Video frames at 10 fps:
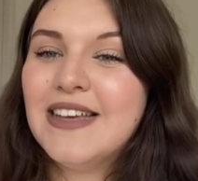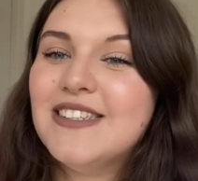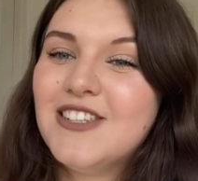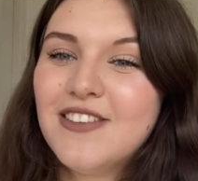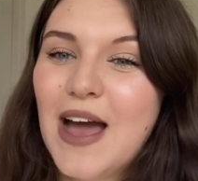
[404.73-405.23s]

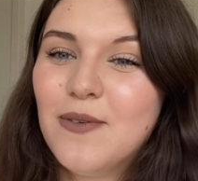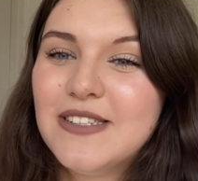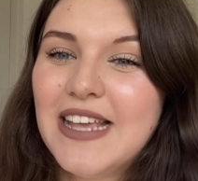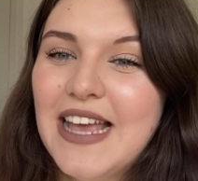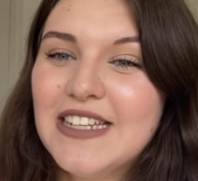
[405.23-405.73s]
So that
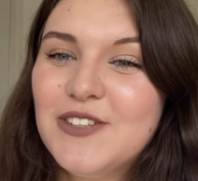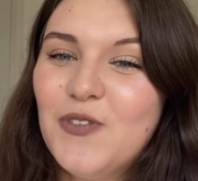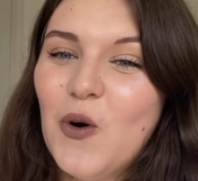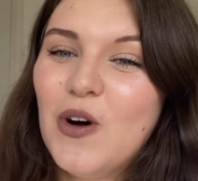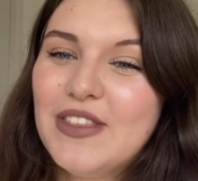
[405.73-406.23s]
was it
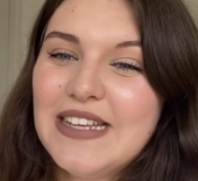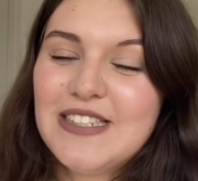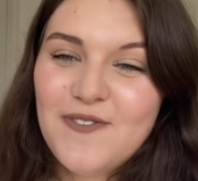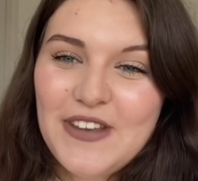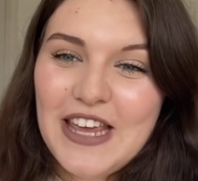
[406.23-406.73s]
for
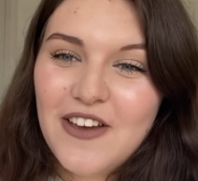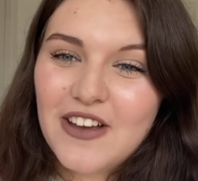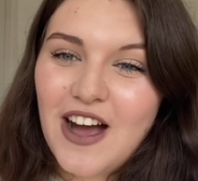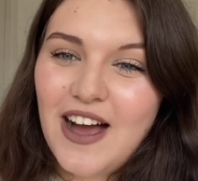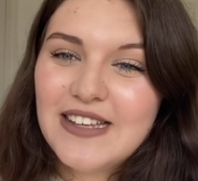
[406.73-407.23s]
this video,
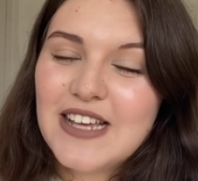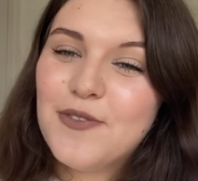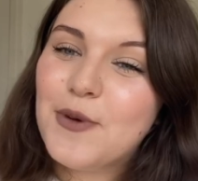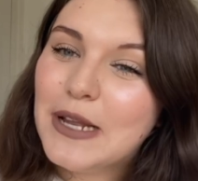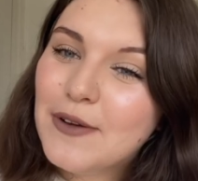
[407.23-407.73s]
guys. I
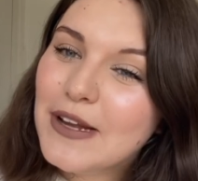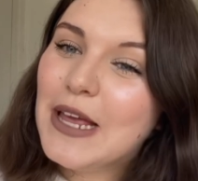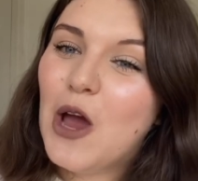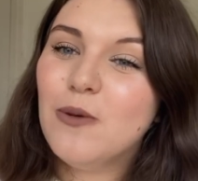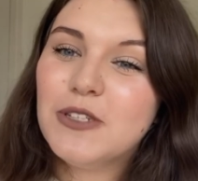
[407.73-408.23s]
really, really
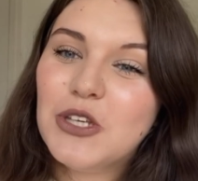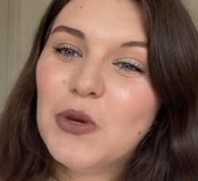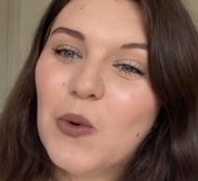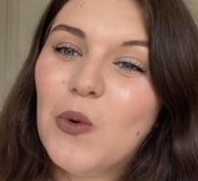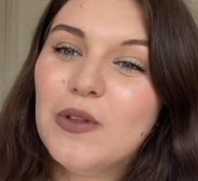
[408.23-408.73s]
hoped
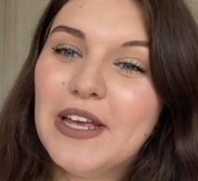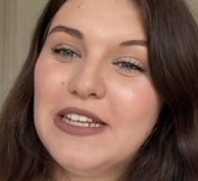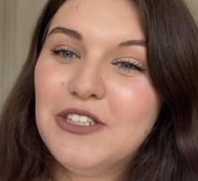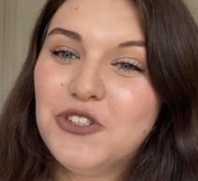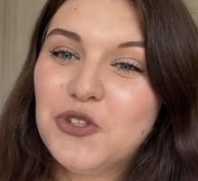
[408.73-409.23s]
you all
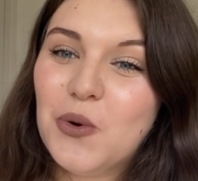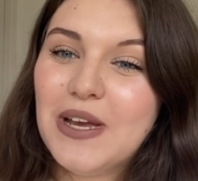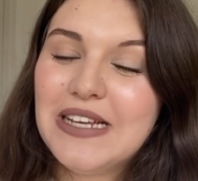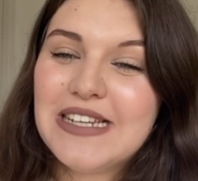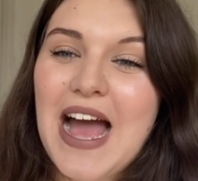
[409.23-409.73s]
enjoyed.